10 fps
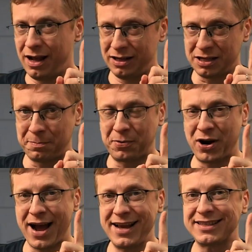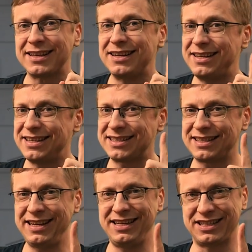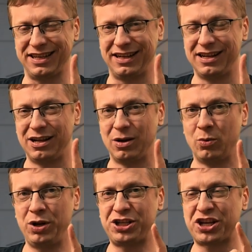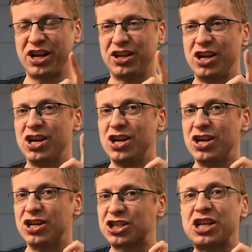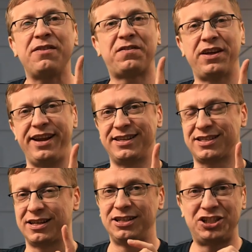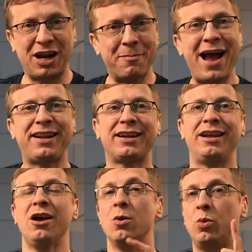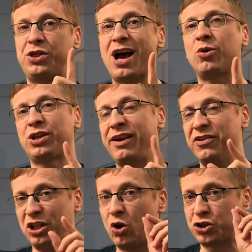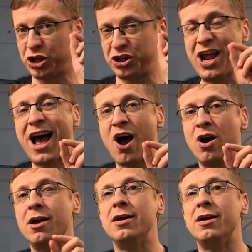enterprise decision, which can shift things dramatically without given logic now